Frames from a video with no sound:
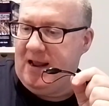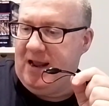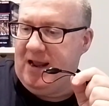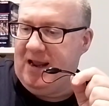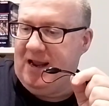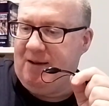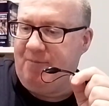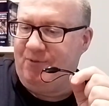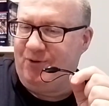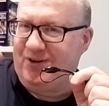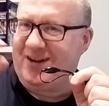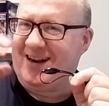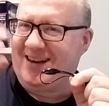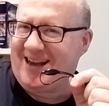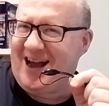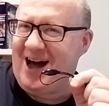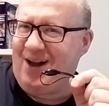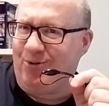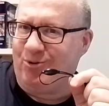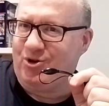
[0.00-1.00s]
Kind of
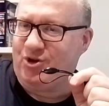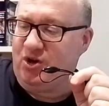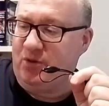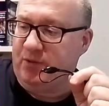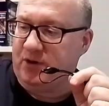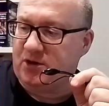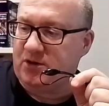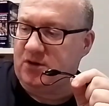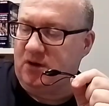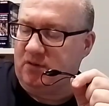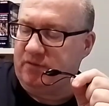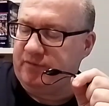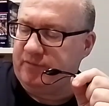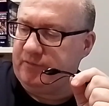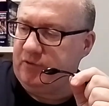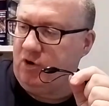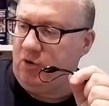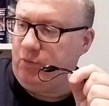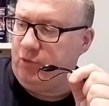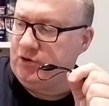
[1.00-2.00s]
gallows humour
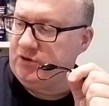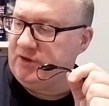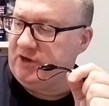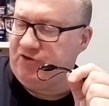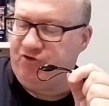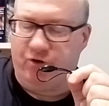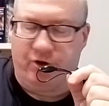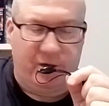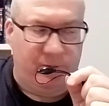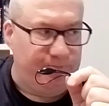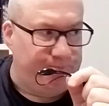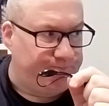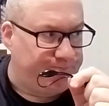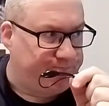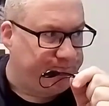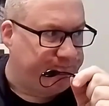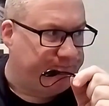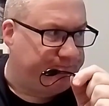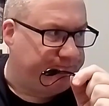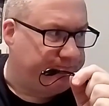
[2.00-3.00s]
stuff, almost literally.
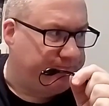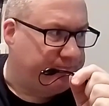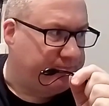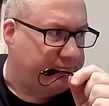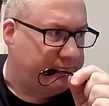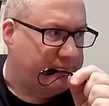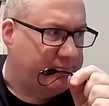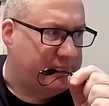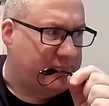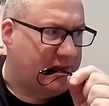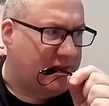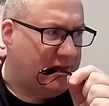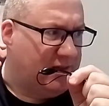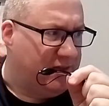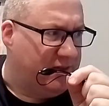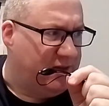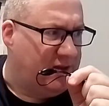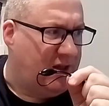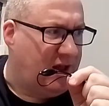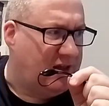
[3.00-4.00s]

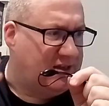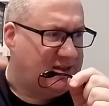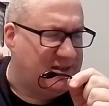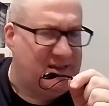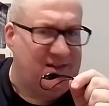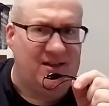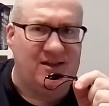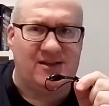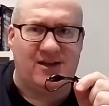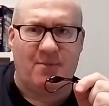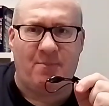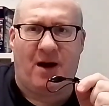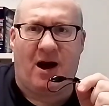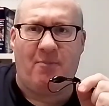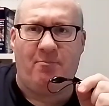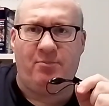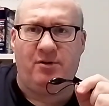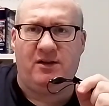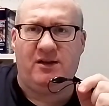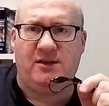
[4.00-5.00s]
I see these
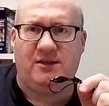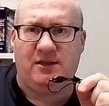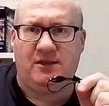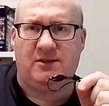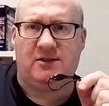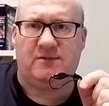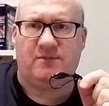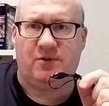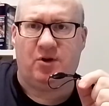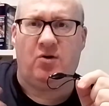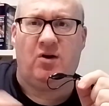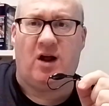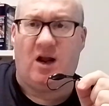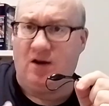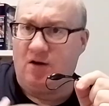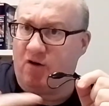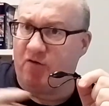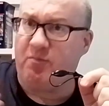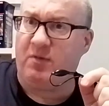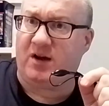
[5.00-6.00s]
kebab places, and I
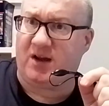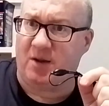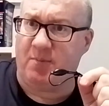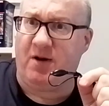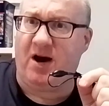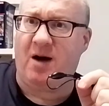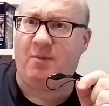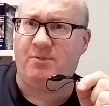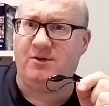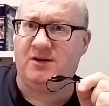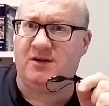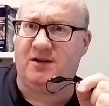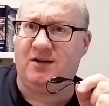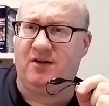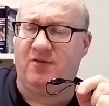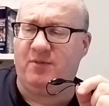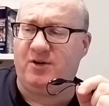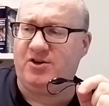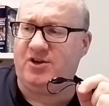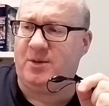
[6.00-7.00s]
love my kebabs and I
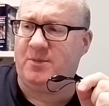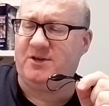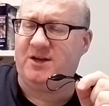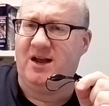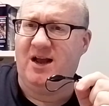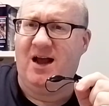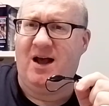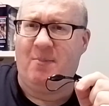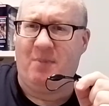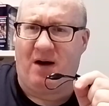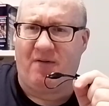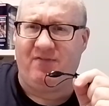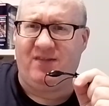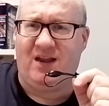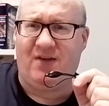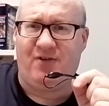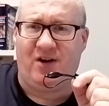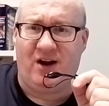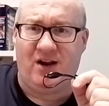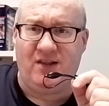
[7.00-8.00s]
love my chips, but I've
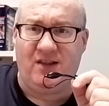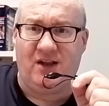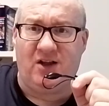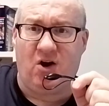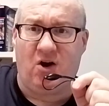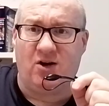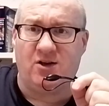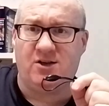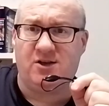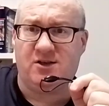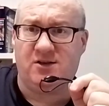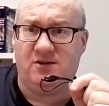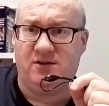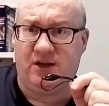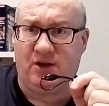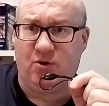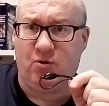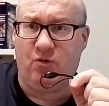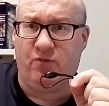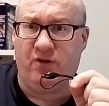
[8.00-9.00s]
never had the guts
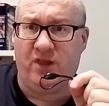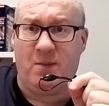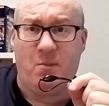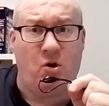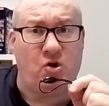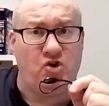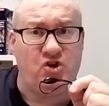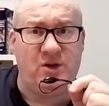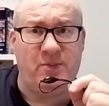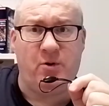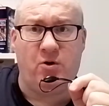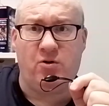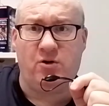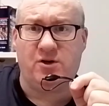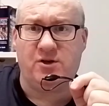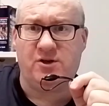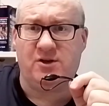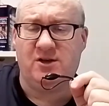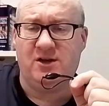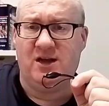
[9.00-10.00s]
to go for the munchie
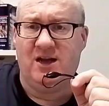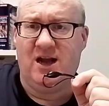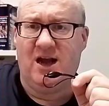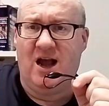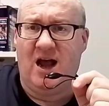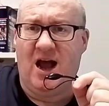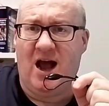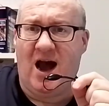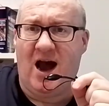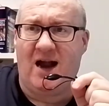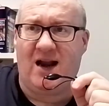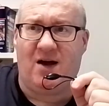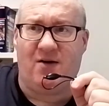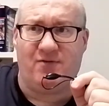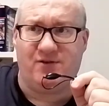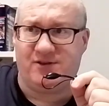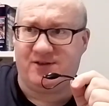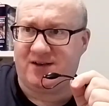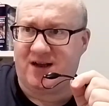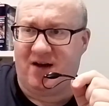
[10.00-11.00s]
box. And
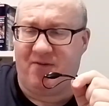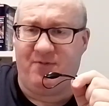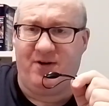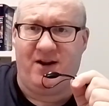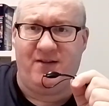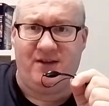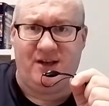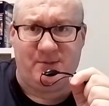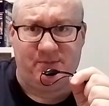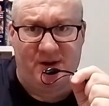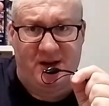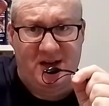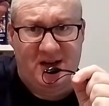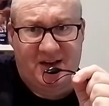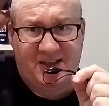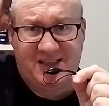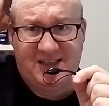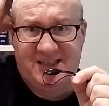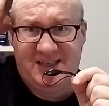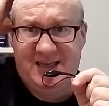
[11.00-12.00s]
I've been in these places and
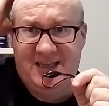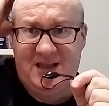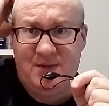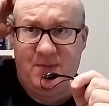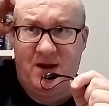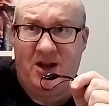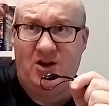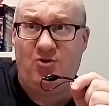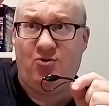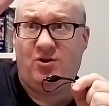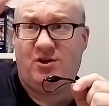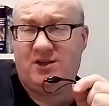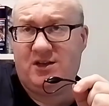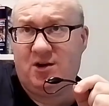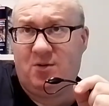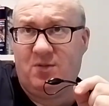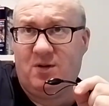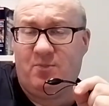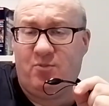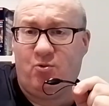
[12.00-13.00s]
I see the menu and see
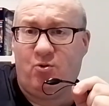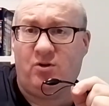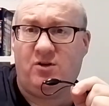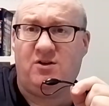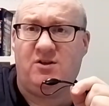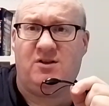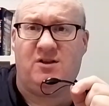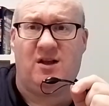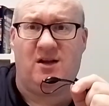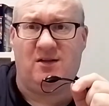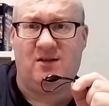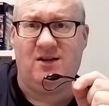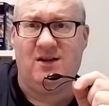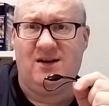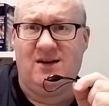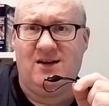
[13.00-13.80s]
up the boards that,